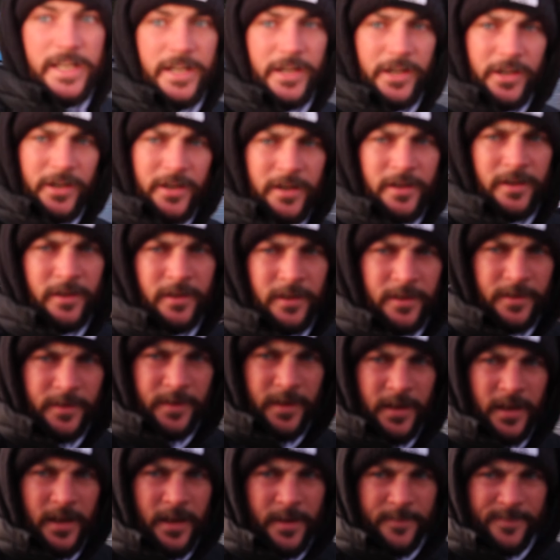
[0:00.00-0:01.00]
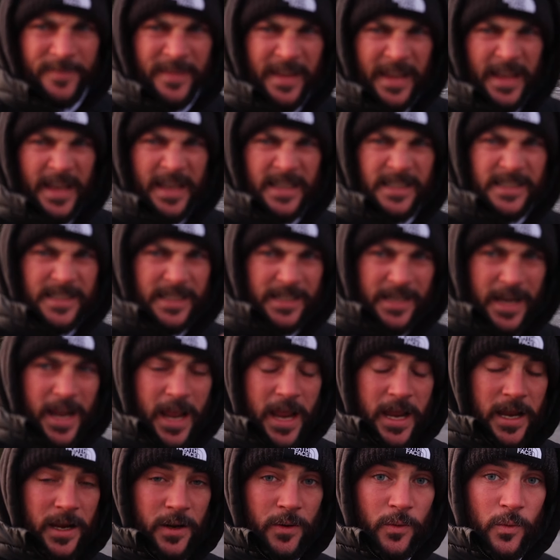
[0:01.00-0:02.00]
here. And
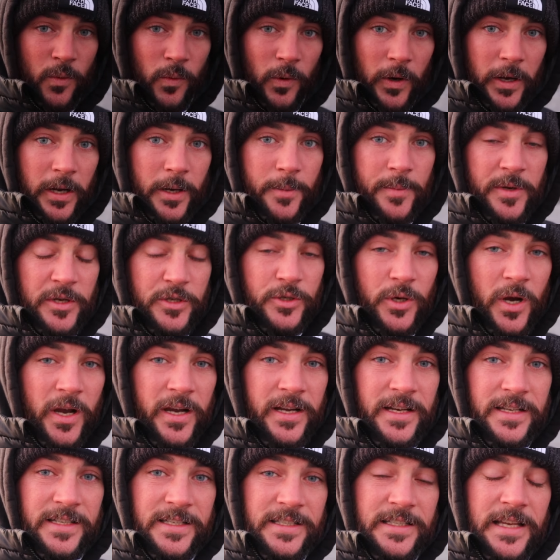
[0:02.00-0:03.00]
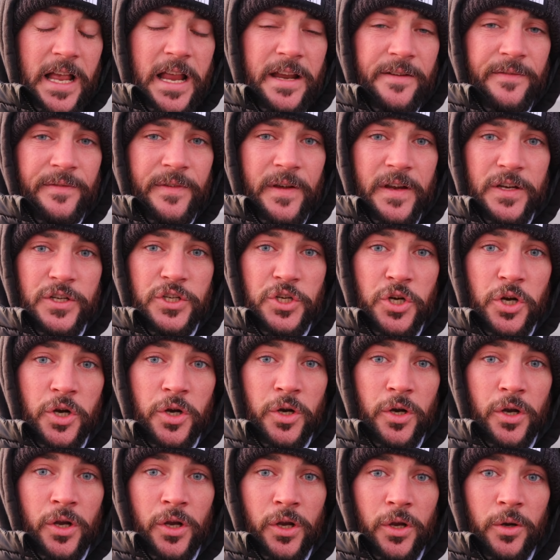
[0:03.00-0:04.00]
today we're going to be trying to sight fish
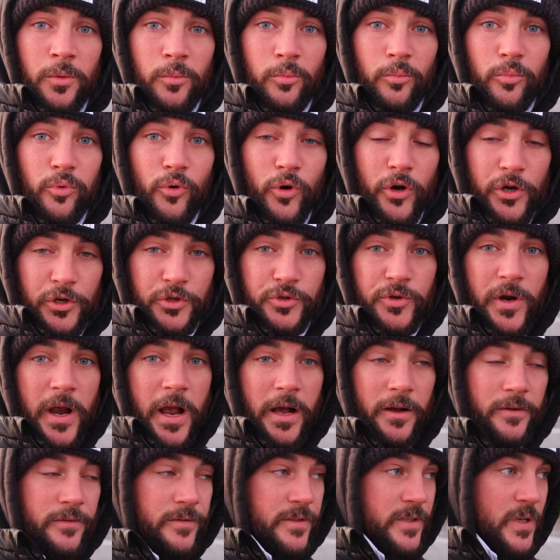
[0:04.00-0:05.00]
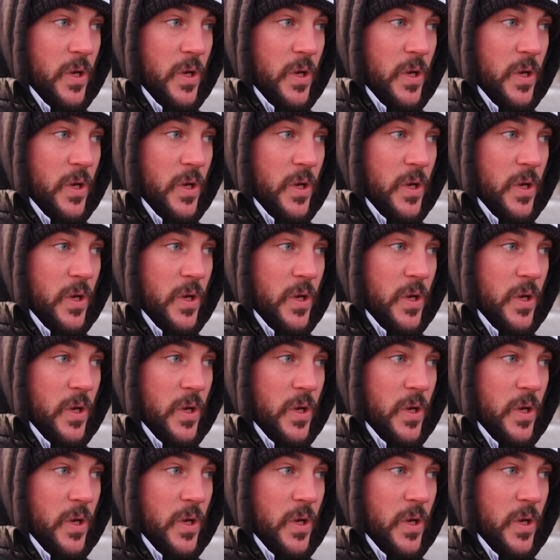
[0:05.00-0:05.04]
brook trout.